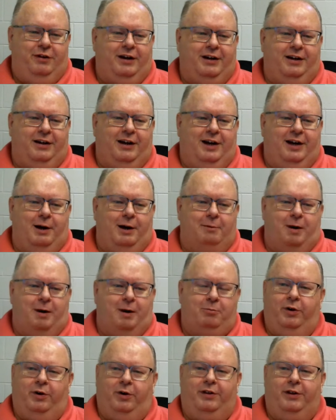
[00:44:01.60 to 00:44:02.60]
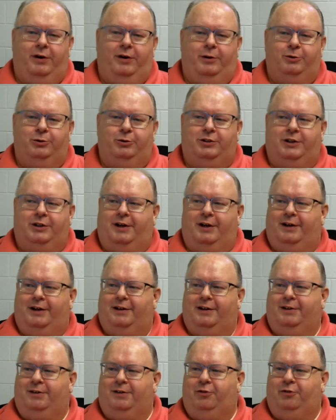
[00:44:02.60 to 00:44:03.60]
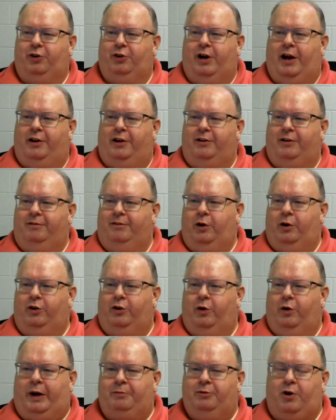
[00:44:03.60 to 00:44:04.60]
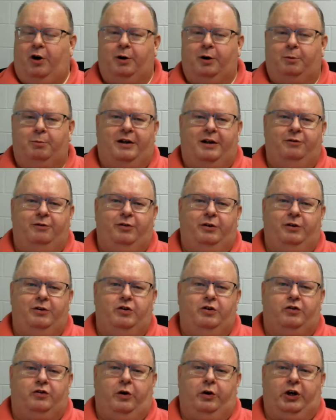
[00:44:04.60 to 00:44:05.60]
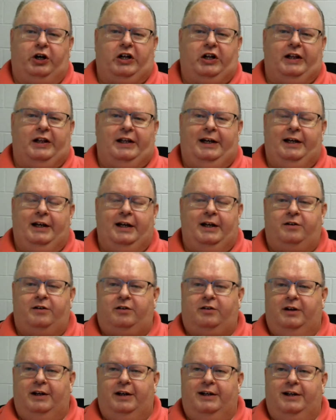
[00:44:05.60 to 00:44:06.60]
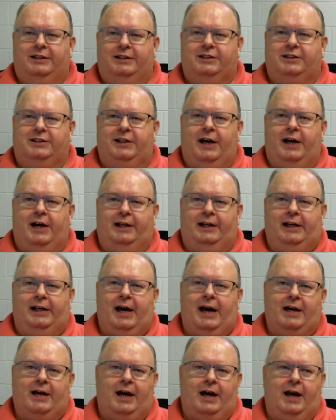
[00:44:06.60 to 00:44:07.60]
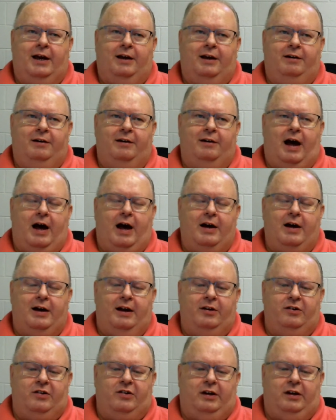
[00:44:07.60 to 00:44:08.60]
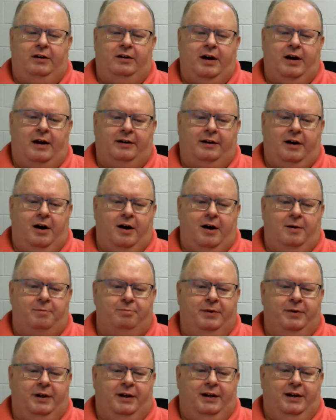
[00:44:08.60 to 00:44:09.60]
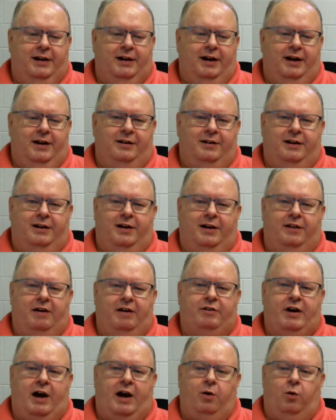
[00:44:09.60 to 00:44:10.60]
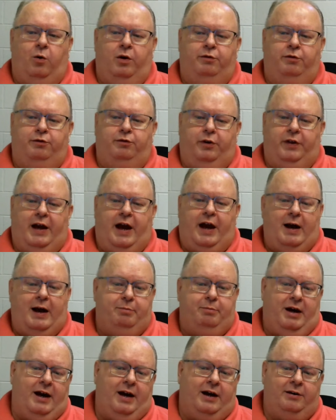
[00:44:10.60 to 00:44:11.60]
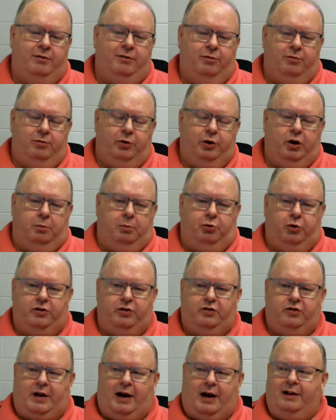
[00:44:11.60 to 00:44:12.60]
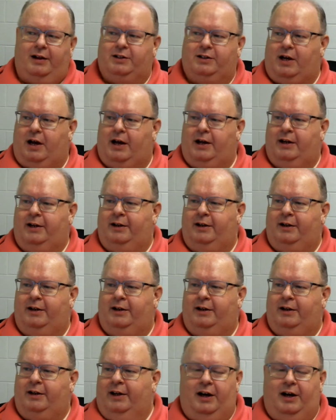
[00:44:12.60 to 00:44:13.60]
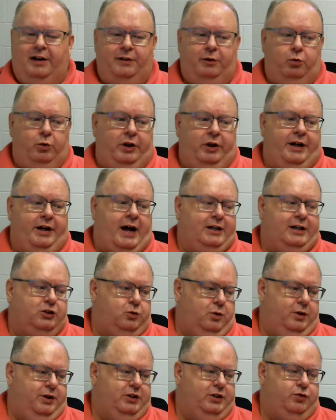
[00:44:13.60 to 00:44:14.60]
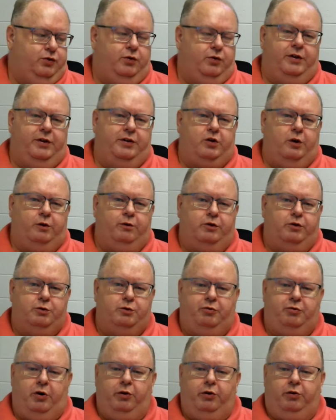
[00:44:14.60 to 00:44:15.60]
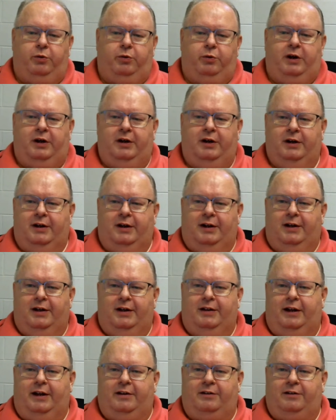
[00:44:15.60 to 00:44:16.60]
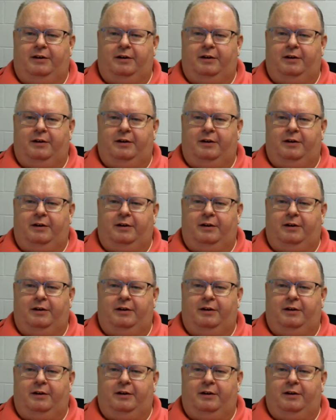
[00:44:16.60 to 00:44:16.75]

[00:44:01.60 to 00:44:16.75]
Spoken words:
can come up with one of those. If you don't know what I'm talking about, if you just go to CleanInt, CLEANINT.com, and they've got one for the iPad. You can put a stylus on it. The really nice one is for the Surface Pro 3 that